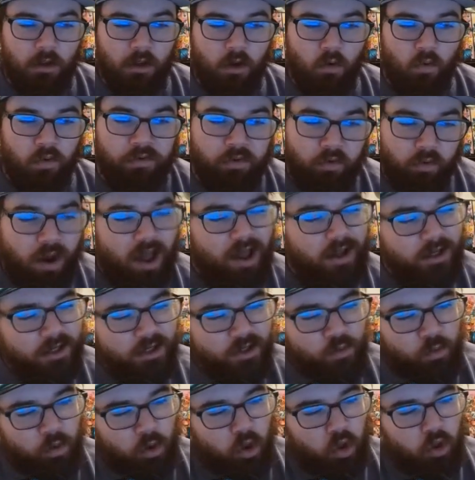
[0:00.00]
When the
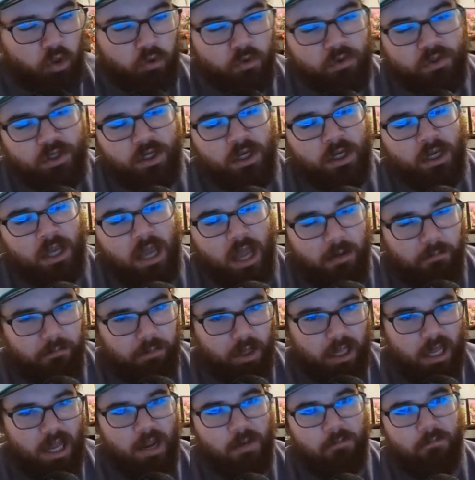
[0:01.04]
Rockies were losing and
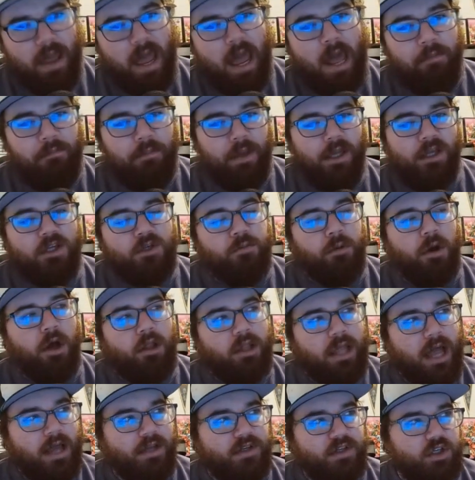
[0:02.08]
playing bad baseball
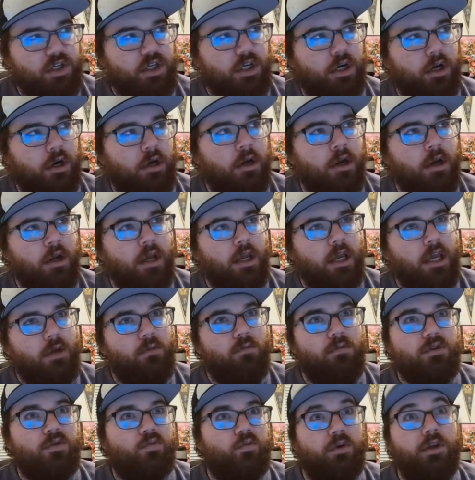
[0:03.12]
last year, it
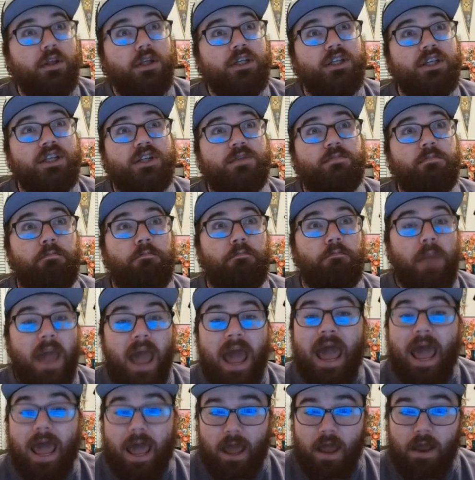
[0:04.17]
was really just
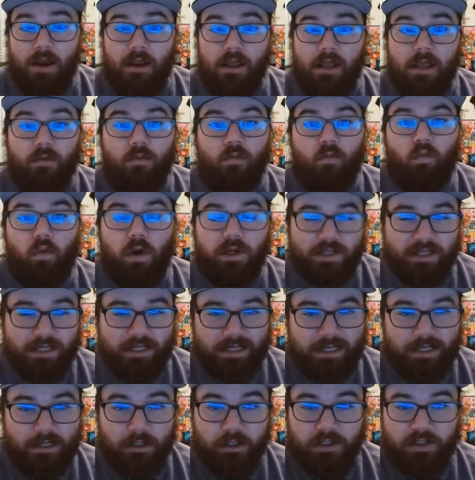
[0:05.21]
bad. It wasn't
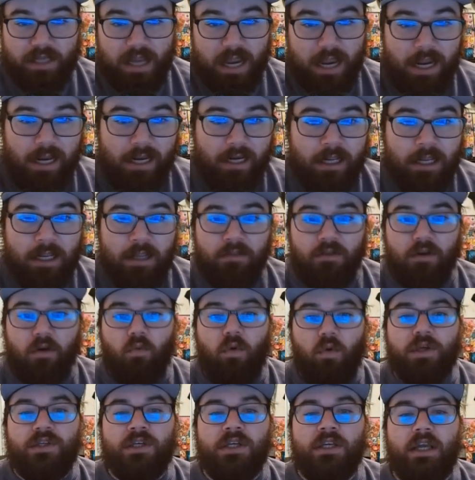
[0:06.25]
entertaining. There
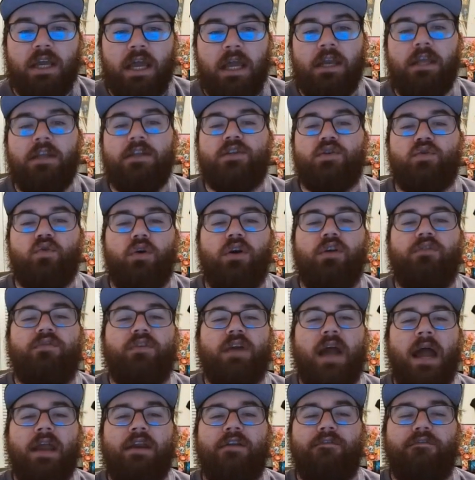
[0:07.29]
wasn't any sort of
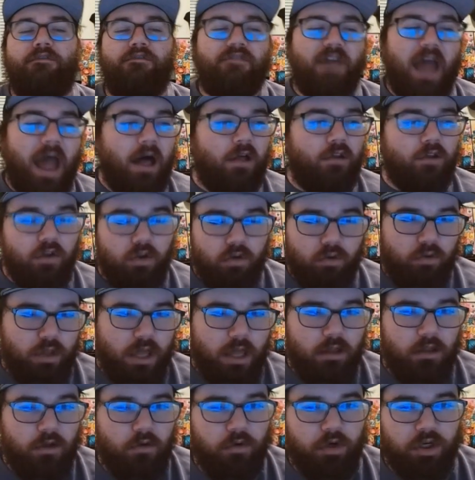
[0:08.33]
kind of value
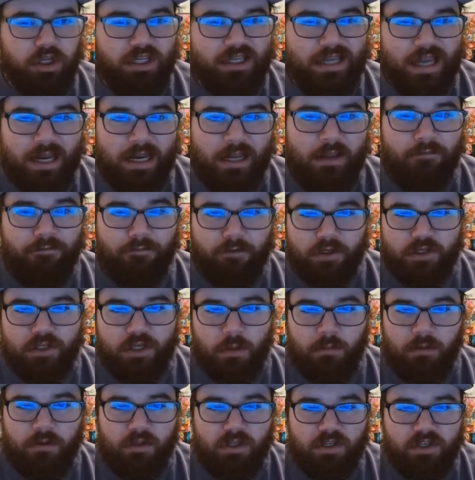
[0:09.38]
that you were getting for
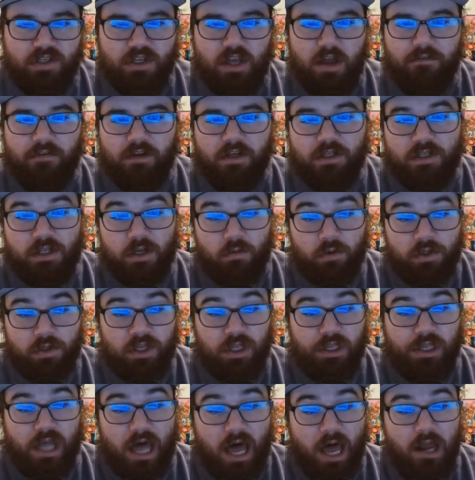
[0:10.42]
some of this stuff, because it was a
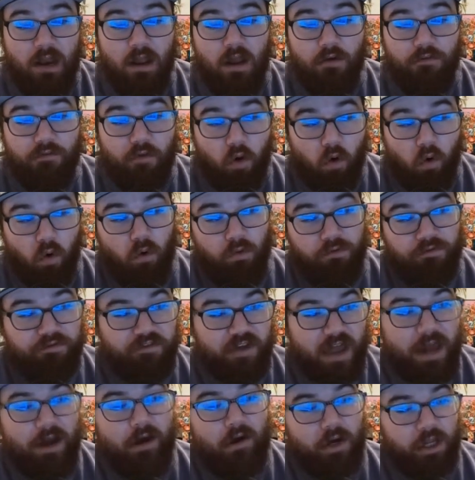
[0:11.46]
lot of old
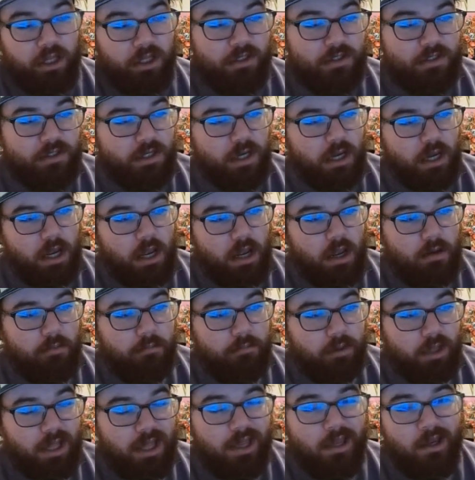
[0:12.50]
veterans
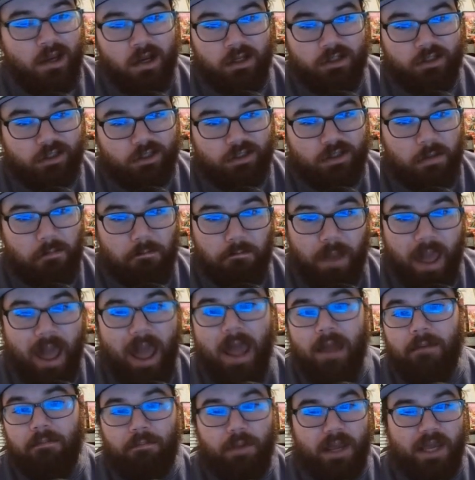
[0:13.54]
playing on just a
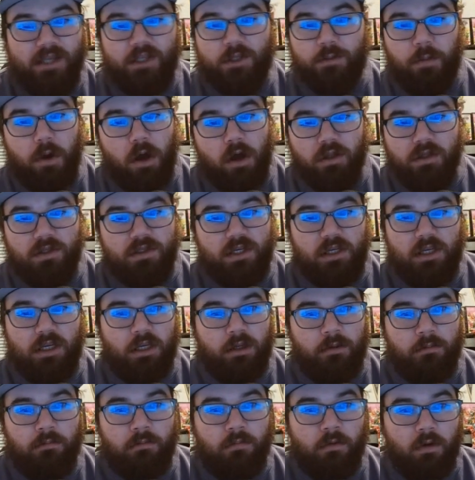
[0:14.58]
bad baseball
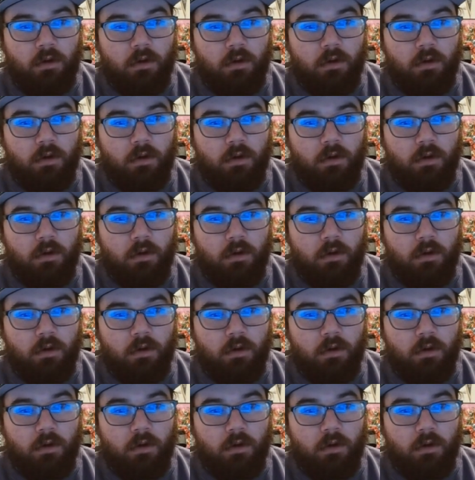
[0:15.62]
team